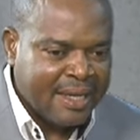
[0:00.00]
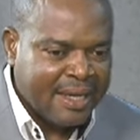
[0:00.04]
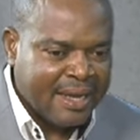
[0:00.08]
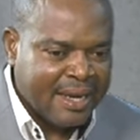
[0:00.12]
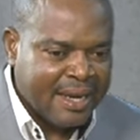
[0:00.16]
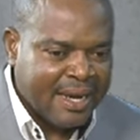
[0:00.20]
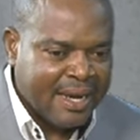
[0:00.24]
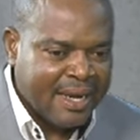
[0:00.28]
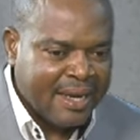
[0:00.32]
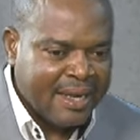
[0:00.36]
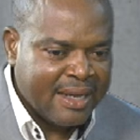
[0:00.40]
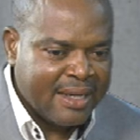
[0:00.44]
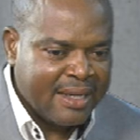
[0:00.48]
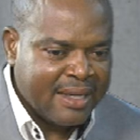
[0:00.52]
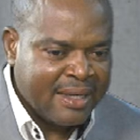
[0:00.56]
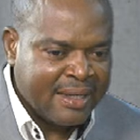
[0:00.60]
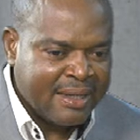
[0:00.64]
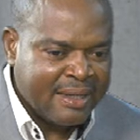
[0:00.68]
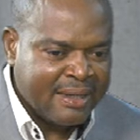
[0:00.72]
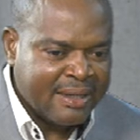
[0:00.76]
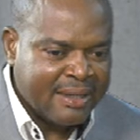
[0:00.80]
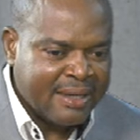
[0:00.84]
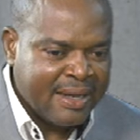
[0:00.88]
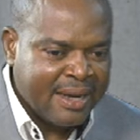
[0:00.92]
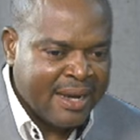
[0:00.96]
and
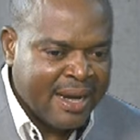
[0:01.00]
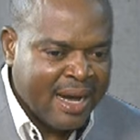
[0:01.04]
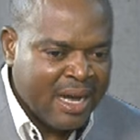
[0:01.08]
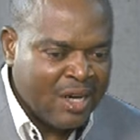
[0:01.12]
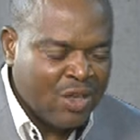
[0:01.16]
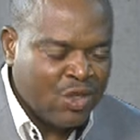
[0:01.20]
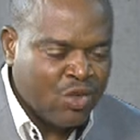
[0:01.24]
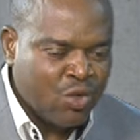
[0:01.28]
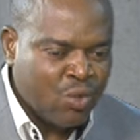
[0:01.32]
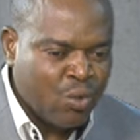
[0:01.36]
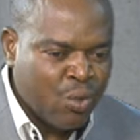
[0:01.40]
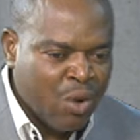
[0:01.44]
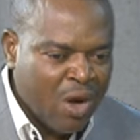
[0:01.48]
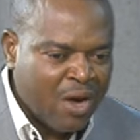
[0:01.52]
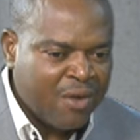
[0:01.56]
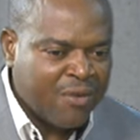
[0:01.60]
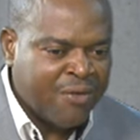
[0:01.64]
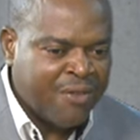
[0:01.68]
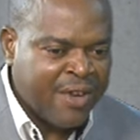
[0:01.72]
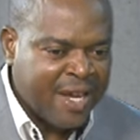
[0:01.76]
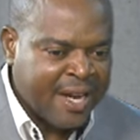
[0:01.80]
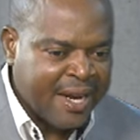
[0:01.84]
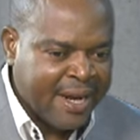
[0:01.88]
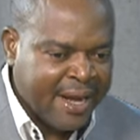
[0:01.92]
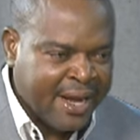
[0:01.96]
uh, they had to work
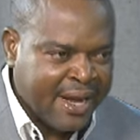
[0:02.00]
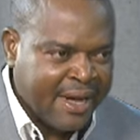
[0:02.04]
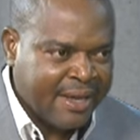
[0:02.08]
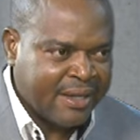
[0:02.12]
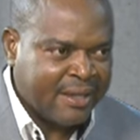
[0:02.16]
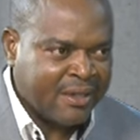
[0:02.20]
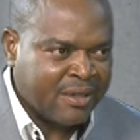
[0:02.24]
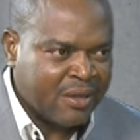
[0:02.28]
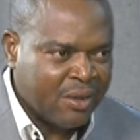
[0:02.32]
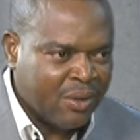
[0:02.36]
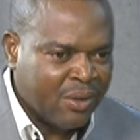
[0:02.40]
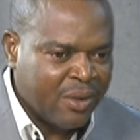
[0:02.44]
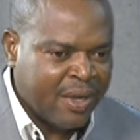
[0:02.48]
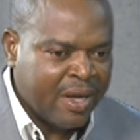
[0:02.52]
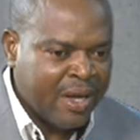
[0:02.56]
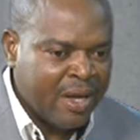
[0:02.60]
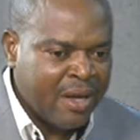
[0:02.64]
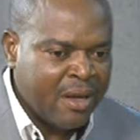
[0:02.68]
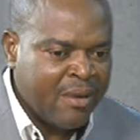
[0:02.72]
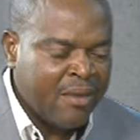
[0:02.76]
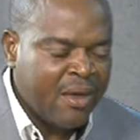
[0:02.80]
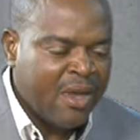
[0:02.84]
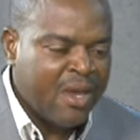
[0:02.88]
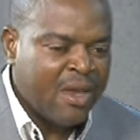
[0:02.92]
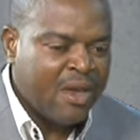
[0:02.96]
very hard,
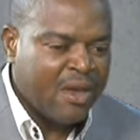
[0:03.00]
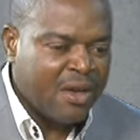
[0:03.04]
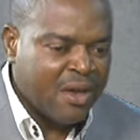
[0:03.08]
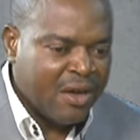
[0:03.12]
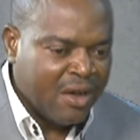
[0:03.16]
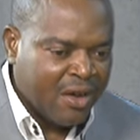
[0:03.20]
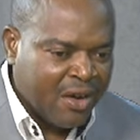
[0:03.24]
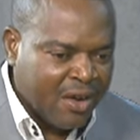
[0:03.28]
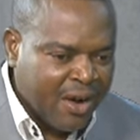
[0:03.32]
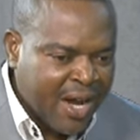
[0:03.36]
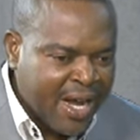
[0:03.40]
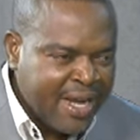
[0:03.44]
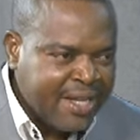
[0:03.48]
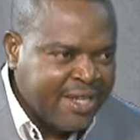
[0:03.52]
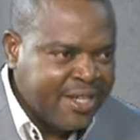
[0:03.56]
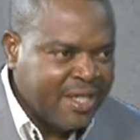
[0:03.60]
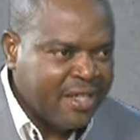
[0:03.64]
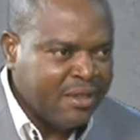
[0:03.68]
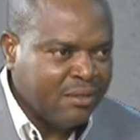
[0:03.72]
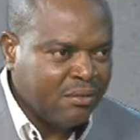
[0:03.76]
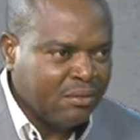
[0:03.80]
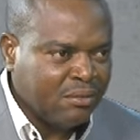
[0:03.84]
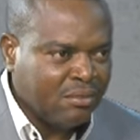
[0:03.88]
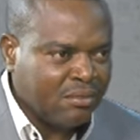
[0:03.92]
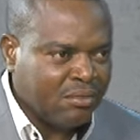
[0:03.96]
okay?
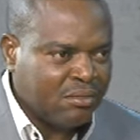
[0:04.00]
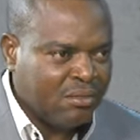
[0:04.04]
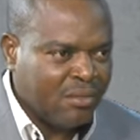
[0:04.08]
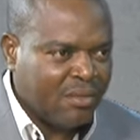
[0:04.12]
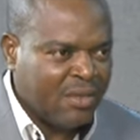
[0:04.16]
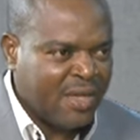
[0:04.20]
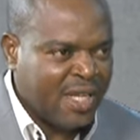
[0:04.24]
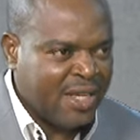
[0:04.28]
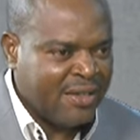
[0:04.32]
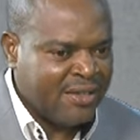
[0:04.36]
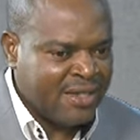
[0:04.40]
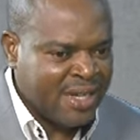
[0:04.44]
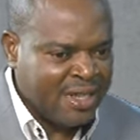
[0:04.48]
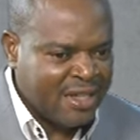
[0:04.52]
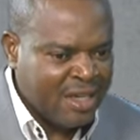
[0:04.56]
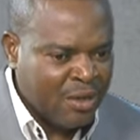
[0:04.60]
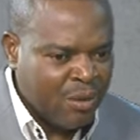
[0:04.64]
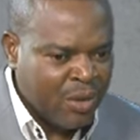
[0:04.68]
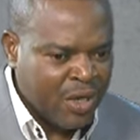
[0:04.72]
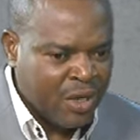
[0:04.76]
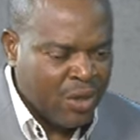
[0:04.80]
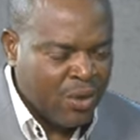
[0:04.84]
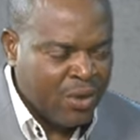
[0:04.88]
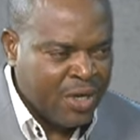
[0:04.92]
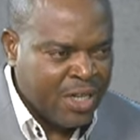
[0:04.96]
Writing, they started
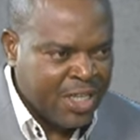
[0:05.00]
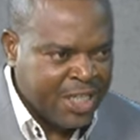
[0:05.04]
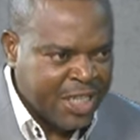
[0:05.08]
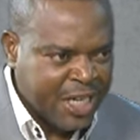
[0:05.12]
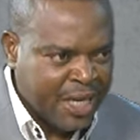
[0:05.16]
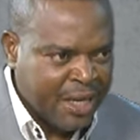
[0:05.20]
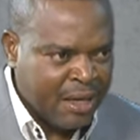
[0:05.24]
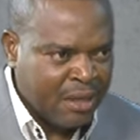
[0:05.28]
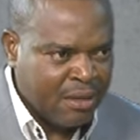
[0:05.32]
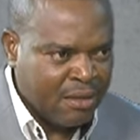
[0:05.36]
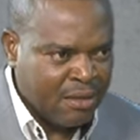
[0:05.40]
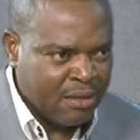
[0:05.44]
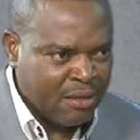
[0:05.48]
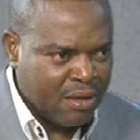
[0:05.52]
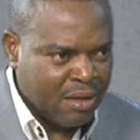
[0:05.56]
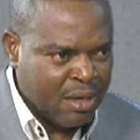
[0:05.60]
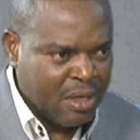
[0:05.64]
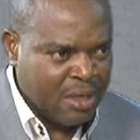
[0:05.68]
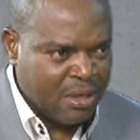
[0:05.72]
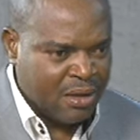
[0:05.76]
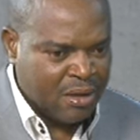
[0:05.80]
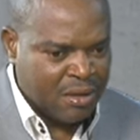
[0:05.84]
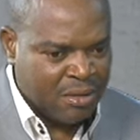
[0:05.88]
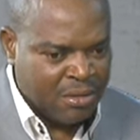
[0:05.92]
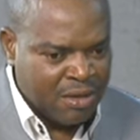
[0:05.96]
with Onitsha
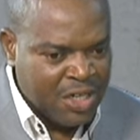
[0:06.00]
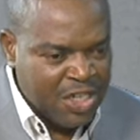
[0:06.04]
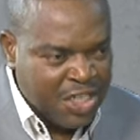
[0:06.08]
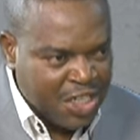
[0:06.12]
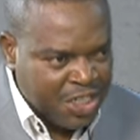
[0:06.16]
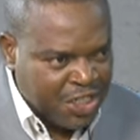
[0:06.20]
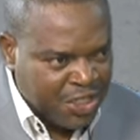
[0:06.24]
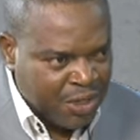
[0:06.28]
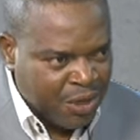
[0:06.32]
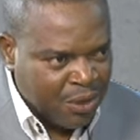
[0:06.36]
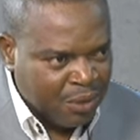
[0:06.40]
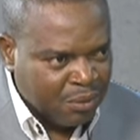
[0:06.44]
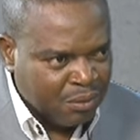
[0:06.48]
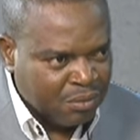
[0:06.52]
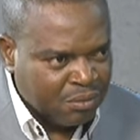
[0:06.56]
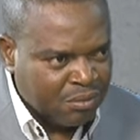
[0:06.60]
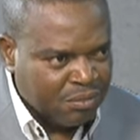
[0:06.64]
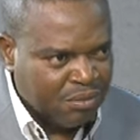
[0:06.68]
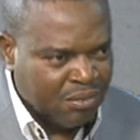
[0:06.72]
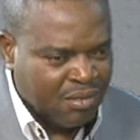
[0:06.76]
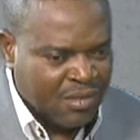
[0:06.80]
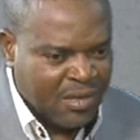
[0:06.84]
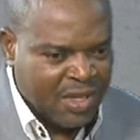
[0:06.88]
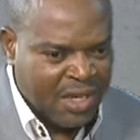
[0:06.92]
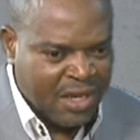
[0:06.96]
uh, literature.
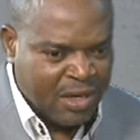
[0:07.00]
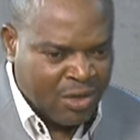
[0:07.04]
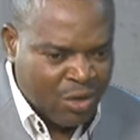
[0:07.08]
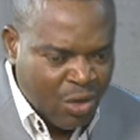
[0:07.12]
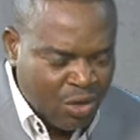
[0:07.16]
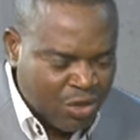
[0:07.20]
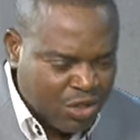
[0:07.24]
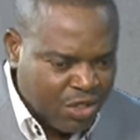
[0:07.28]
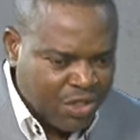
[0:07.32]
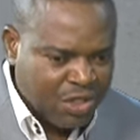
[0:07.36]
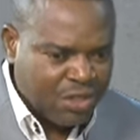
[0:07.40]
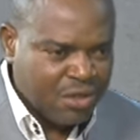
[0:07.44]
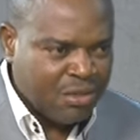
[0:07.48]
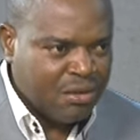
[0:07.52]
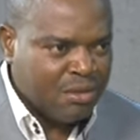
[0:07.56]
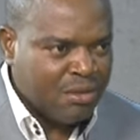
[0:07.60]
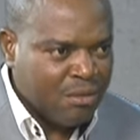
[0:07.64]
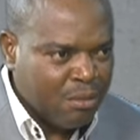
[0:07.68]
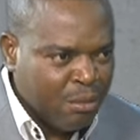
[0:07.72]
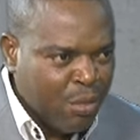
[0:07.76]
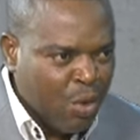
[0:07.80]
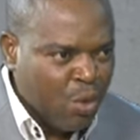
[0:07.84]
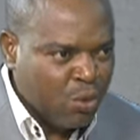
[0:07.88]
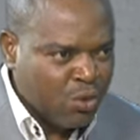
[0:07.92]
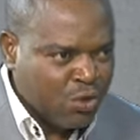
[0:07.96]
They wrote
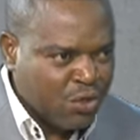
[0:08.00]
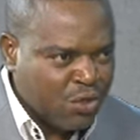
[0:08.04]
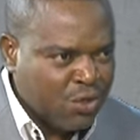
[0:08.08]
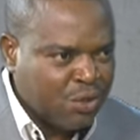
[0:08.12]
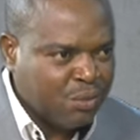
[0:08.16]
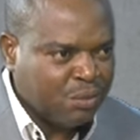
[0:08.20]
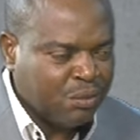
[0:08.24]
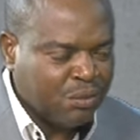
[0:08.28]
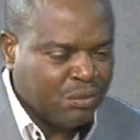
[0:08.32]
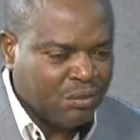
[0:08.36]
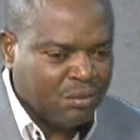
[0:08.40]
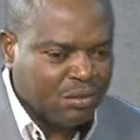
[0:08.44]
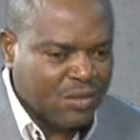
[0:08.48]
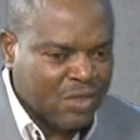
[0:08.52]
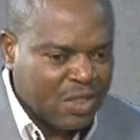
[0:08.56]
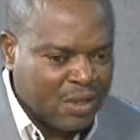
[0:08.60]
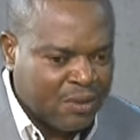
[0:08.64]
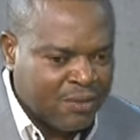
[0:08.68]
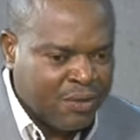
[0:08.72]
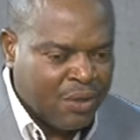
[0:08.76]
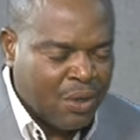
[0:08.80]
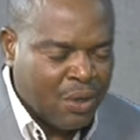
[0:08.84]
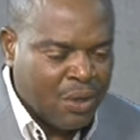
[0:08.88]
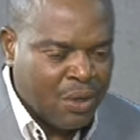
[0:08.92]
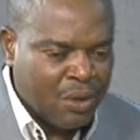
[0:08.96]
books
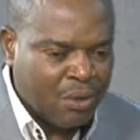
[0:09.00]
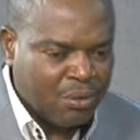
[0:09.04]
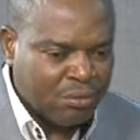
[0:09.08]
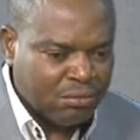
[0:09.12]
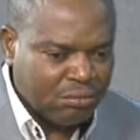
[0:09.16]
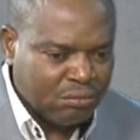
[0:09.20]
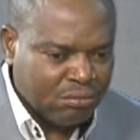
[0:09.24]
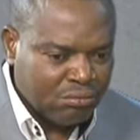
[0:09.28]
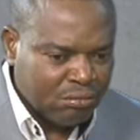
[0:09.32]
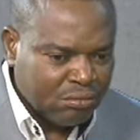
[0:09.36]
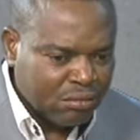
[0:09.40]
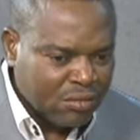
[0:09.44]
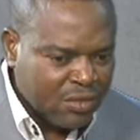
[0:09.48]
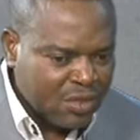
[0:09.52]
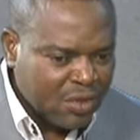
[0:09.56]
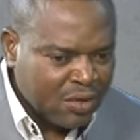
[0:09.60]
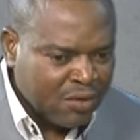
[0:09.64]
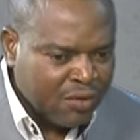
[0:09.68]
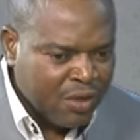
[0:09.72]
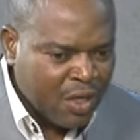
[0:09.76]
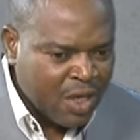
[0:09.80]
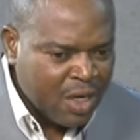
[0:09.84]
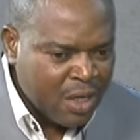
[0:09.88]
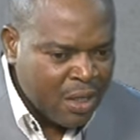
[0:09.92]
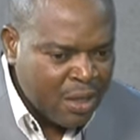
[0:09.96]
for,
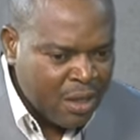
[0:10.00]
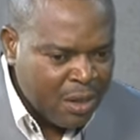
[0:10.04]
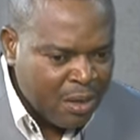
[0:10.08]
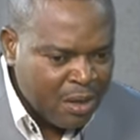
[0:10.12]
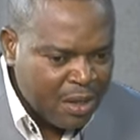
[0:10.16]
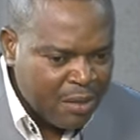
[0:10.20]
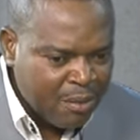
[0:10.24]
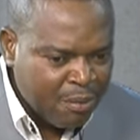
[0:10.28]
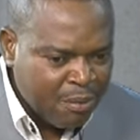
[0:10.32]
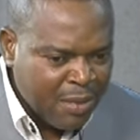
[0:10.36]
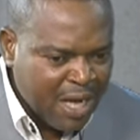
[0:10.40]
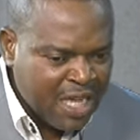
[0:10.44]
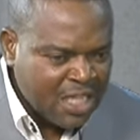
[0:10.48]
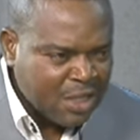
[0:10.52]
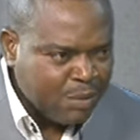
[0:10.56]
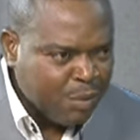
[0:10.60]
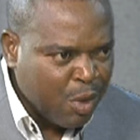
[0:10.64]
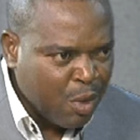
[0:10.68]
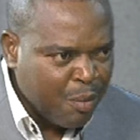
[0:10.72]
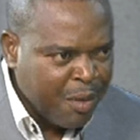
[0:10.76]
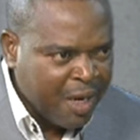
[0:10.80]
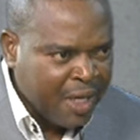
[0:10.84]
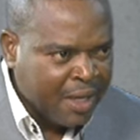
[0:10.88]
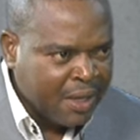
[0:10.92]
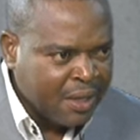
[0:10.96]
for the mass
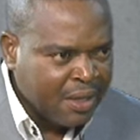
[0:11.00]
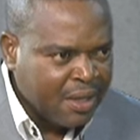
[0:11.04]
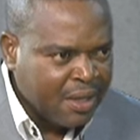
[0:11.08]
public.